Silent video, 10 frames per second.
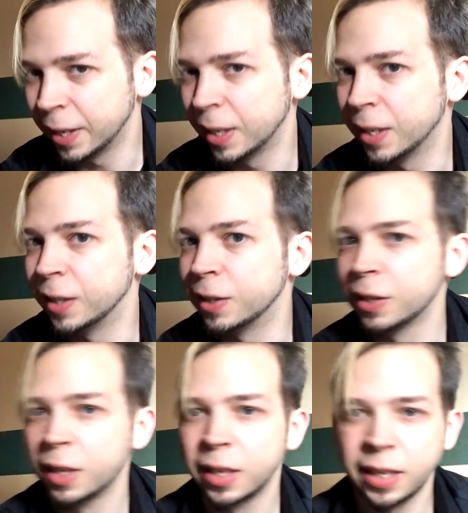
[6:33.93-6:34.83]

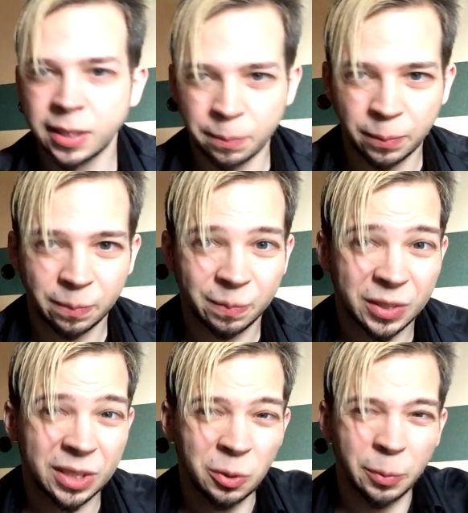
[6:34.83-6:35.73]
and it's
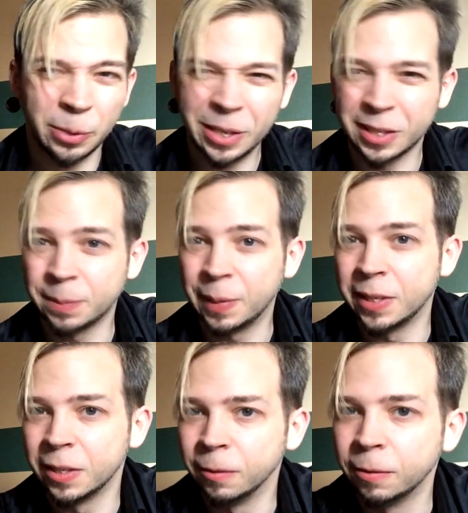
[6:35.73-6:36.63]
still pretty
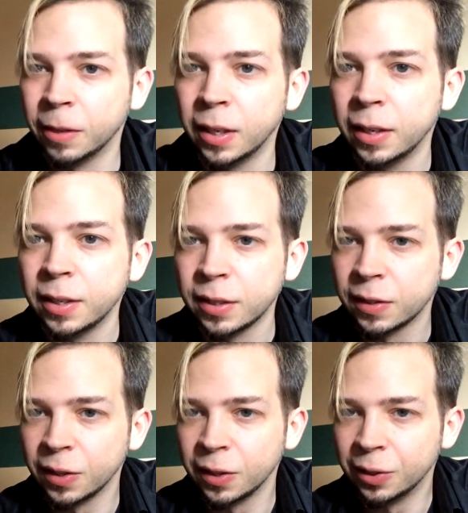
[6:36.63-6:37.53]
expensive.
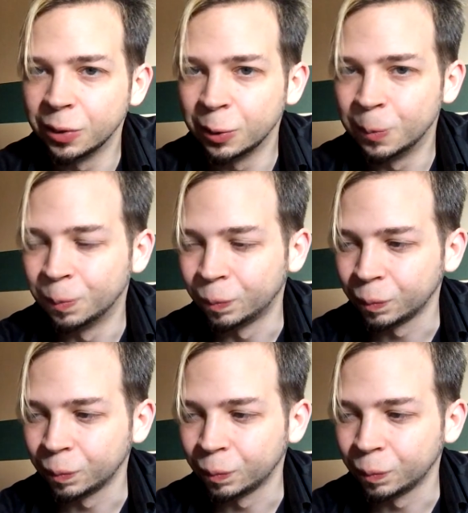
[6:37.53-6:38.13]
So,